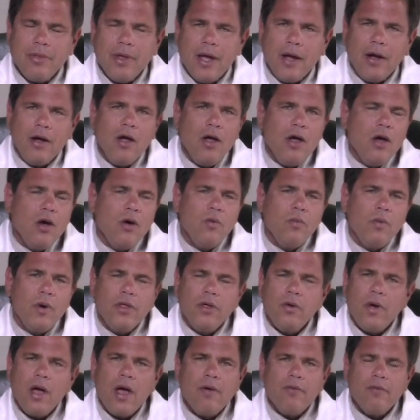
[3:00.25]
thing.
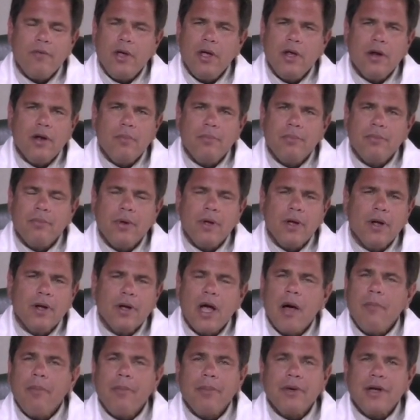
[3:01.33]
Whether you eat a
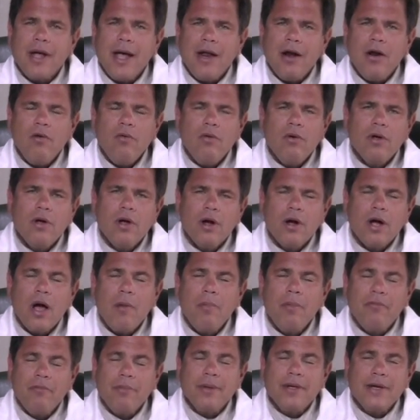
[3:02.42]
cup of potato, a
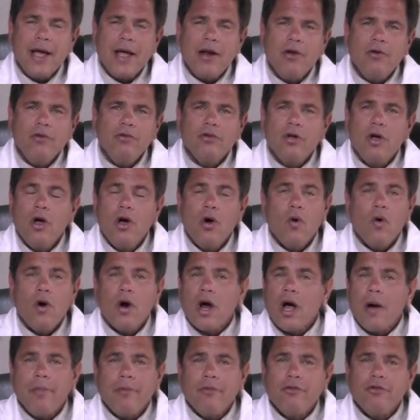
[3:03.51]
cup of potatoes, or
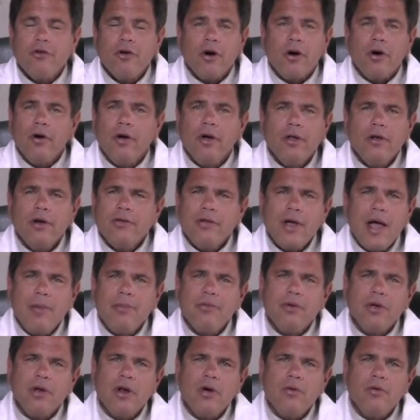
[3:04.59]
a cup of sugar, there's
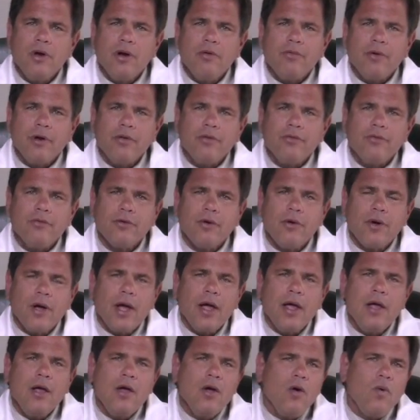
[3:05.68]
absolutely no difference,
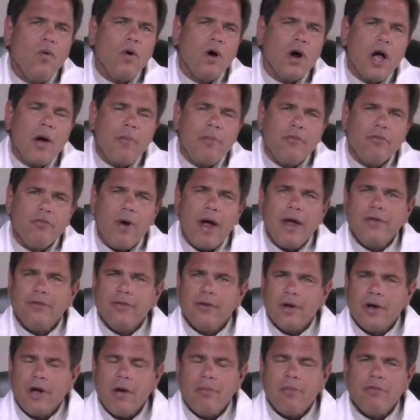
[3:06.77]
okay? Or a cup of rice,
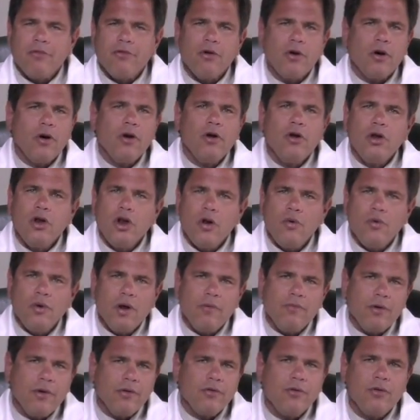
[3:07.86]
a cup of sugar, no
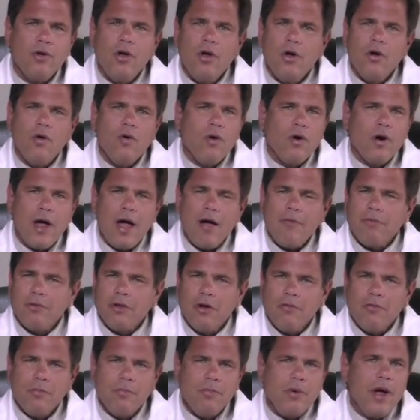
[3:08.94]
difference. Or a half a
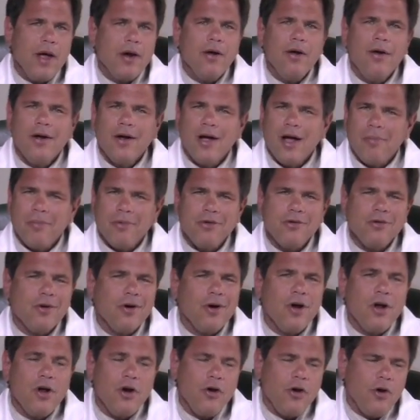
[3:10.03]
loaf of bread, cup of
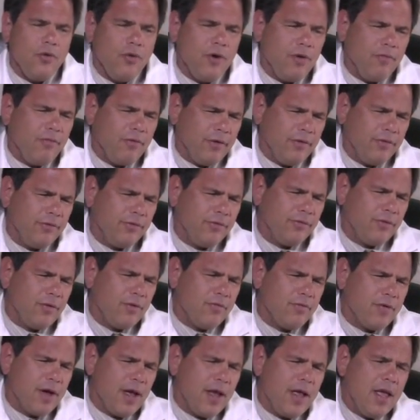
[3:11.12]
sugar, no difference,
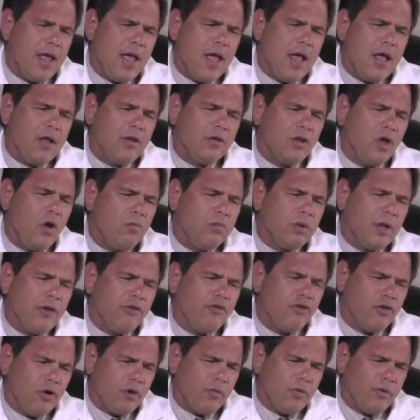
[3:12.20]
okay? Low blood
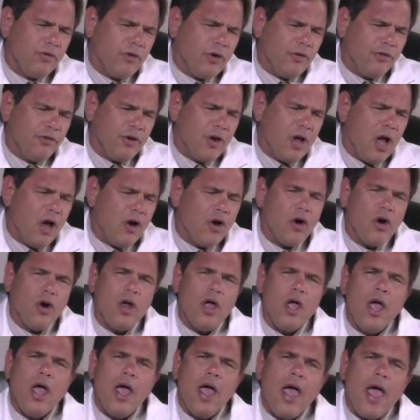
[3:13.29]
sugar results in
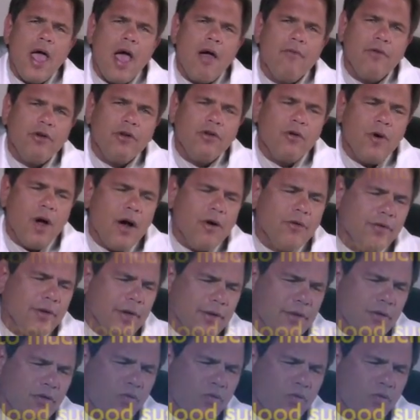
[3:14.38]
hunger. Every 2 hours, like